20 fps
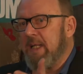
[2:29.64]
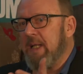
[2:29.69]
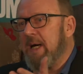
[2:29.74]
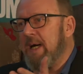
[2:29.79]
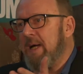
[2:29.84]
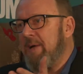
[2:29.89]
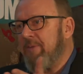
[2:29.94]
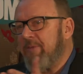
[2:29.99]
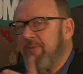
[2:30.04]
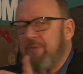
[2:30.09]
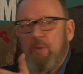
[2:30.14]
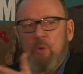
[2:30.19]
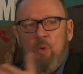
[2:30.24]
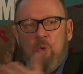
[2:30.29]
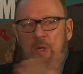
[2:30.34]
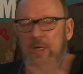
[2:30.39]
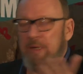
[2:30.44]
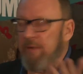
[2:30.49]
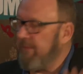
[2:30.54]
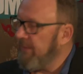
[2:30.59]
Life or
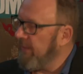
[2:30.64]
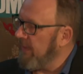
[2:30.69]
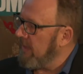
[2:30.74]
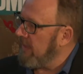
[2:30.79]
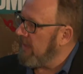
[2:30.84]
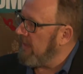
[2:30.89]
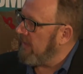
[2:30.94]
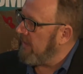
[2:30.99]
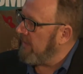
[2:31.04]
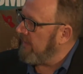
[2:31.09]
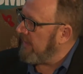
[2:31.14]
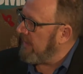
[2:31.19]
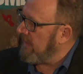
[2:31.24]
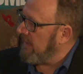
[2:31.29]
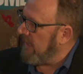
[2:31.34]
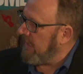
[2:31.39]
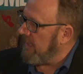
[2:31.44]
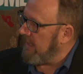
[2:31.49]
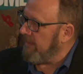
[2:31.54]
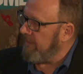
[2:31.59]
one of
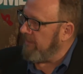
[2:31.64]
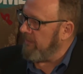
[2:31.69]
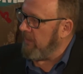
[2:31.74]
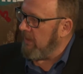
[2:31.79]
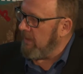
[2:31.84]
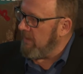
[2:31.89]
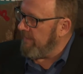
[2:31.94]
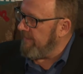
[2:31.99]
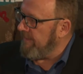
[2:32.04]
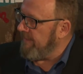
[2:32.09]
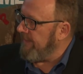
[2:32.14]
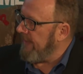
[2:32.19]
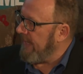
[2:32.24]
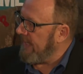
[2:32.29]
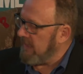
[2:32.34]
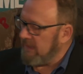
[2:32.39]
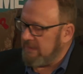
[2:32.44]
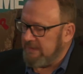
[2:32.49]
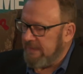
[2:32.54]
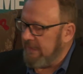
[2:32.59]
the
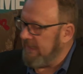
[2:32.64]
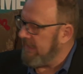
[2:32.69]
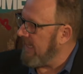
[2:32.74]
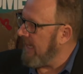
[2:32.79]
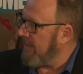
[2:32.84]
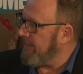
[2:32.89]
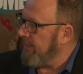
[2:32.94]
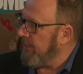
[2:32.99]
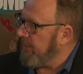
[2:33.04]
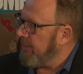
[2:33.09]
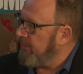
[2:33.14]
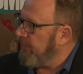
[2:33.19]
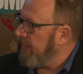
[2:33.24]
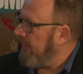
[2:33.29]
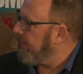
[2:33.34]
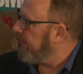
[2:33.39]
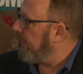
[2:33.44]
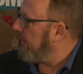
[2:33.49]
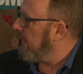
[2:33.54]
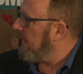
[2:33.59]
vanity cupboard
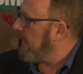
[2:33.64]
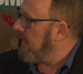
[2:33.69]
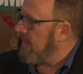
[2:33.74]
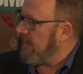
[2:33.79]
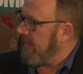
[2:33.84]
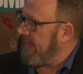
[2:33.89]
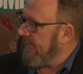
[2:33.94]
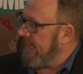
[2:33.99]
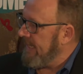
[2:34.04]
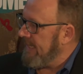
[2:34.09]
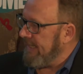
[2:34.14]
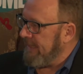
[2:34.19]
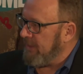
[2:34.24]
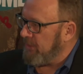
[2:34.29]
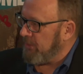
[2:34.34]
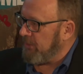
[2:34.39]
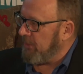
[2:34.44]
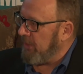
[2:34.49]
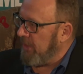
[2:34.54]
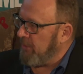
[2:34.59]
people, they need
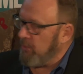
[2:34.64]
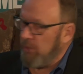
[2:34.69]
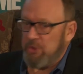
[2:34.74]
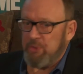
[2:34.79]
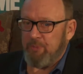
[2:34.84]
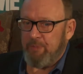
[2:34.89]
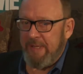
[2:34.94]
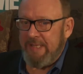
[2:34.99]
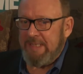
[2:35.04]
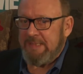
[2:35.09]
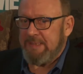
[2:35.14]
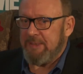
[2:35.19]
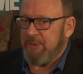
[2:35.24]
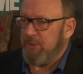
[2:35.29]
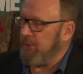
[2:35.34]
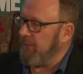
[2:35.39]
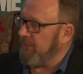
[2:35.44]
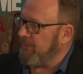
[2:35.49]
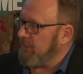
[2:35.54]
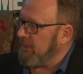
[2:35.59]
to know which
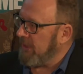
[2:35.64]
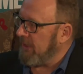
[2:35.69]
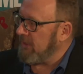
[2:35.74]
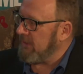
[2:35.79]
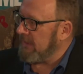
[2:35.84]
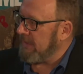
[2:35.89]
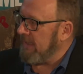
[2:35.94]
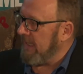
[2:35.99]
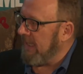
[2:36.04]
basin you've chosen,